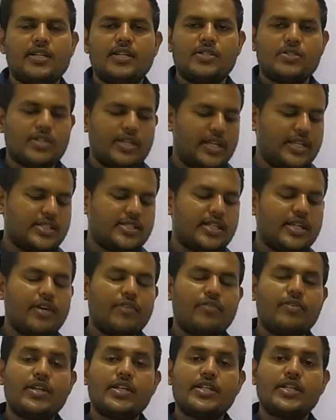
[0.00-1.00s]
So that is the
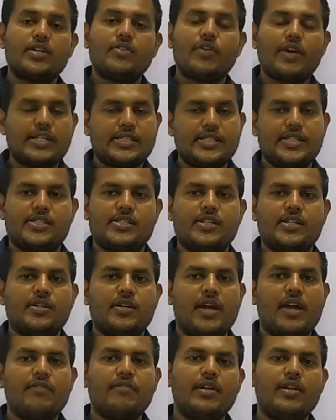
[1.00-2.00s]
definition for acids.
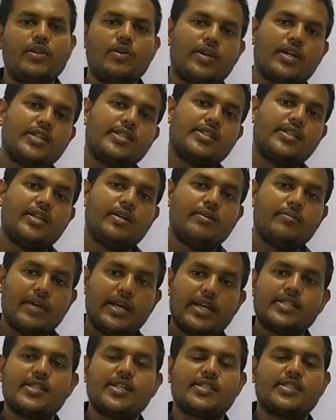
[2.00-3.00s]
And when you consider
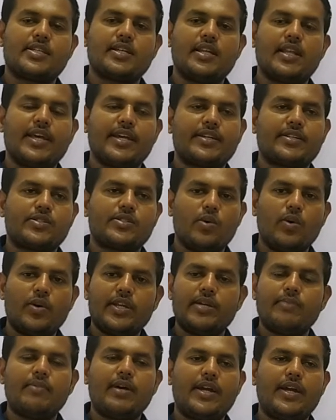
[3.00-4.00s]
bases like
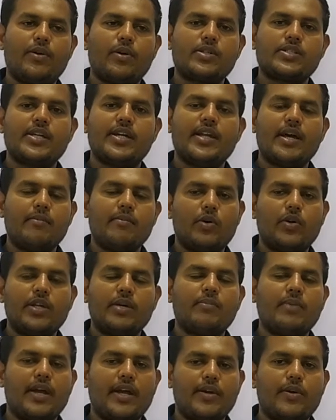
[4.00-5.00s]
sodium hydroxide,
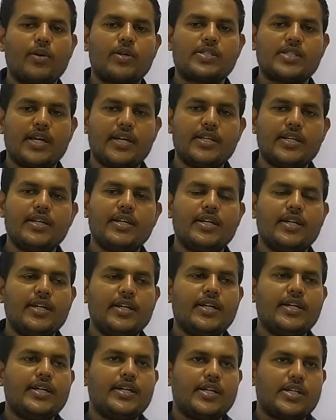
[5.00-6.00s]
ammonium hydroxide,
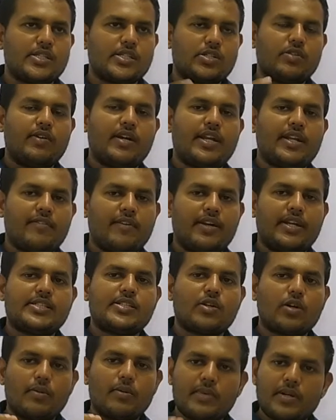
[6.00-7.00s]
so what is
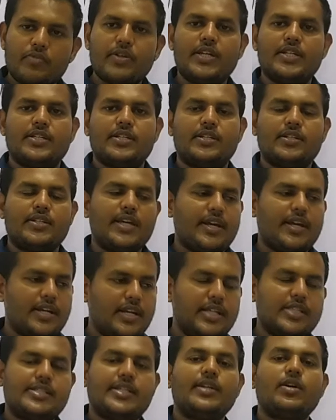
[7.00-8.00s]
the common feature? They are
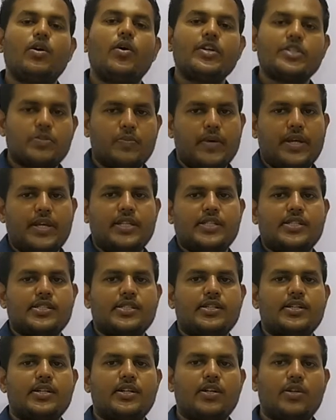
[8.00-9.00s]
releasing OH-
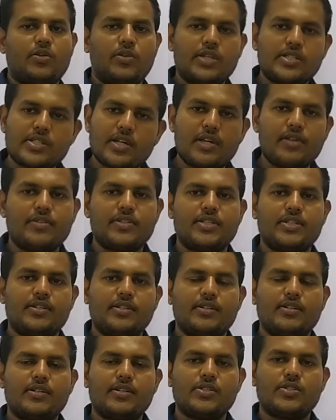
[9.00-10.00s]
to the solution.
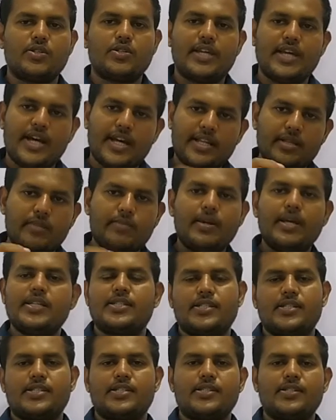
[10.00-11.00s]
So they are the
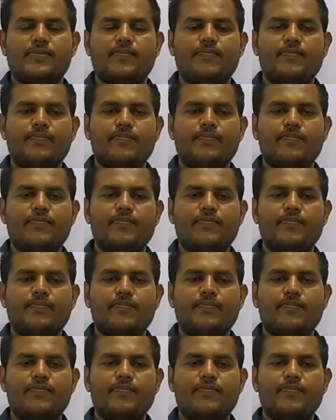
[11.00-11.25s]
bases.